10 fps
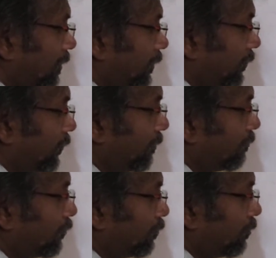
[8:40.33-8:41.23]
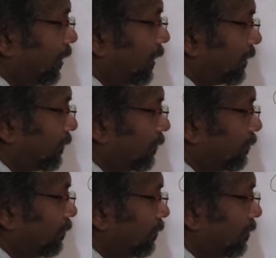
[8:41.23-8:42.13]
plus m2
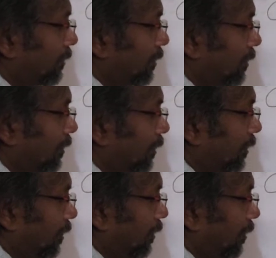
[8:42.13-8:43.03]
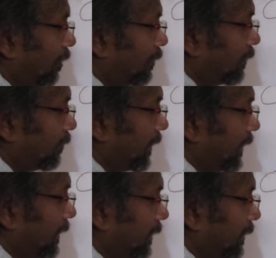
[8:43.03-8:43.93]
r2 all the
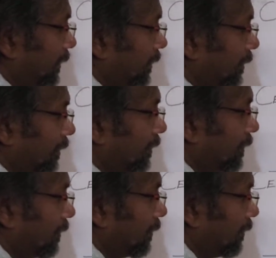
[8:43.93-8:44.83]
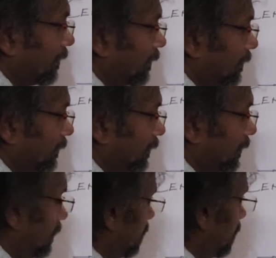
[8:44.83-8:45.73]
way
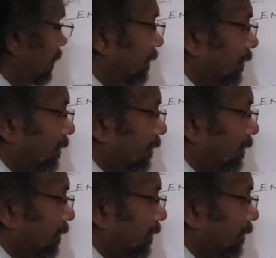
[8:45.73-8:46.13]
till